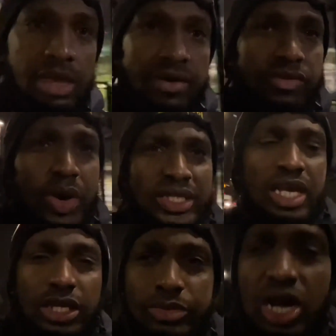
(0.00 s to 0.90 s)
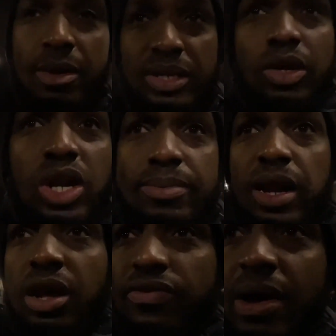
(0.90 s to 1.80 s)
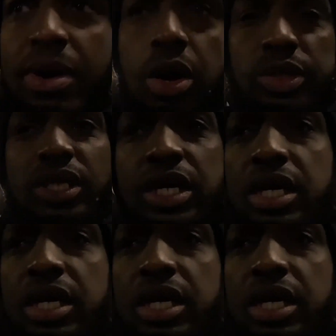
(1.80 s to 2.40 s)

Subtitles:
Viewers and subscribers, all the love, I'm out.